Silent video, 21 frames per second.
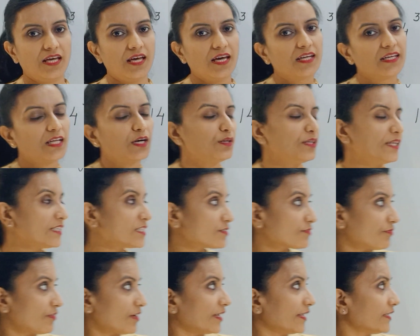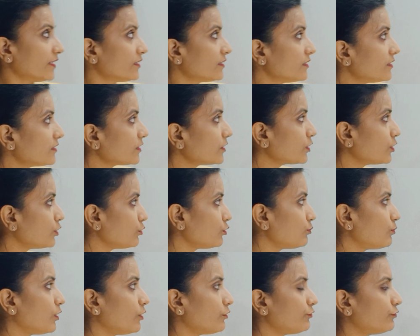Now, let's find the
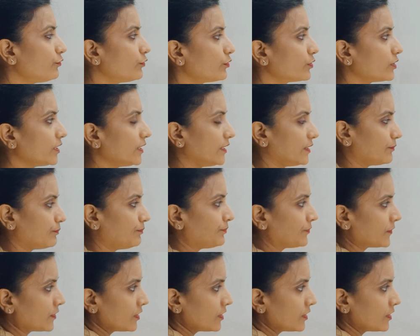cube of 14.